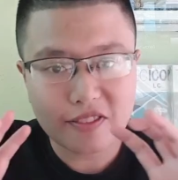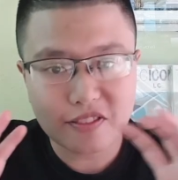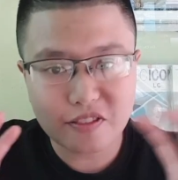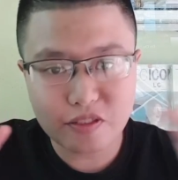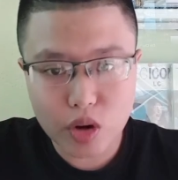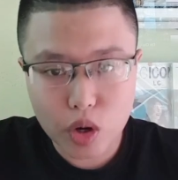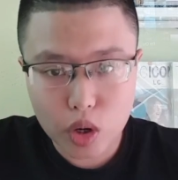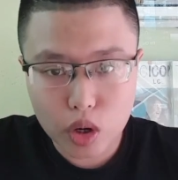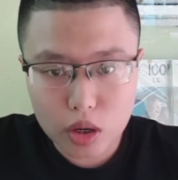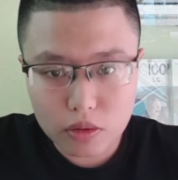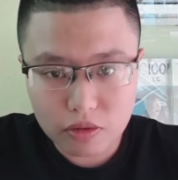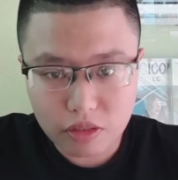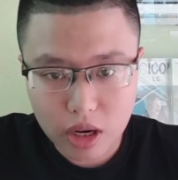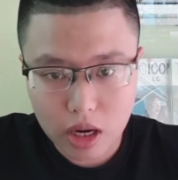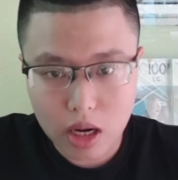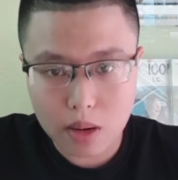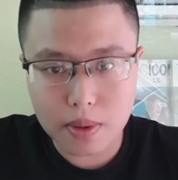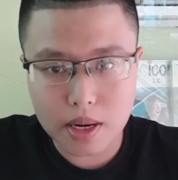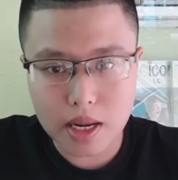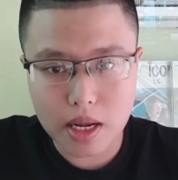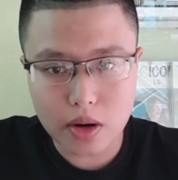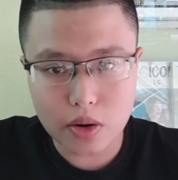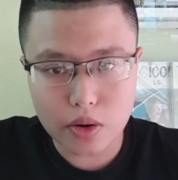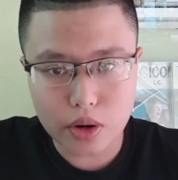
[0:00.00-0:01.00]
full
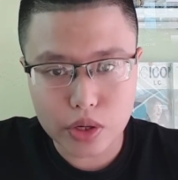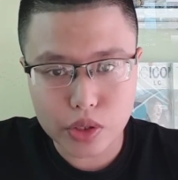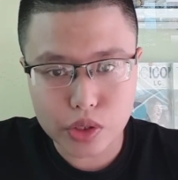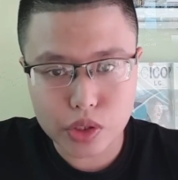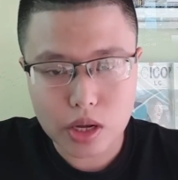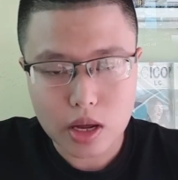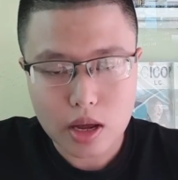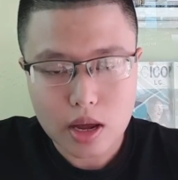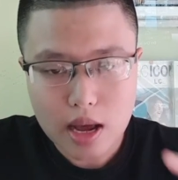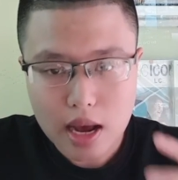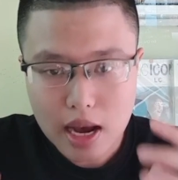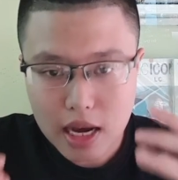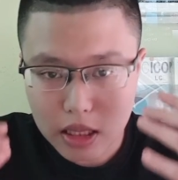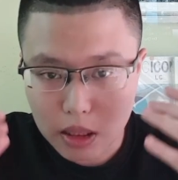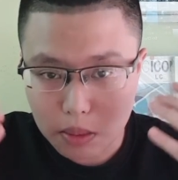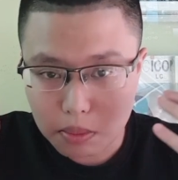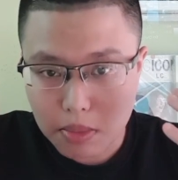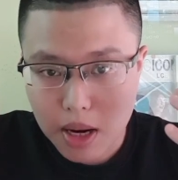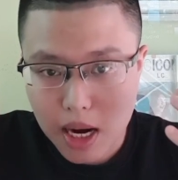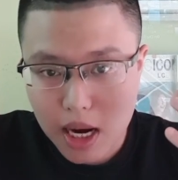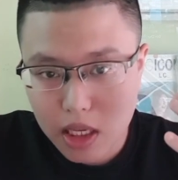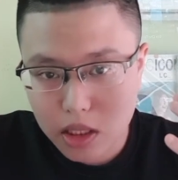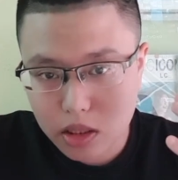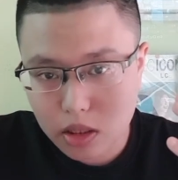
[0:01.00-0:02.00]
vocabularies and the
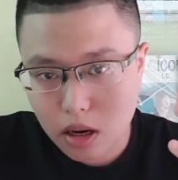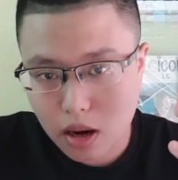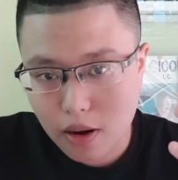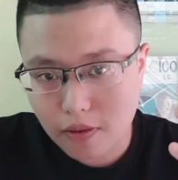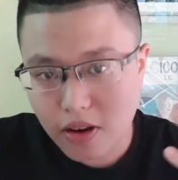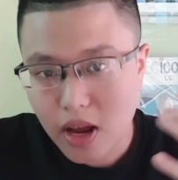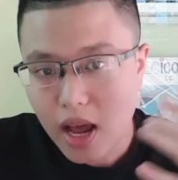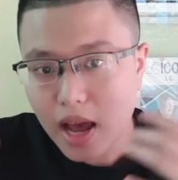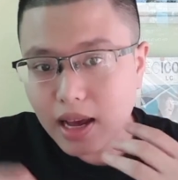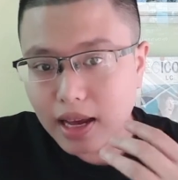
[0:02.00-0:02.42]
mind of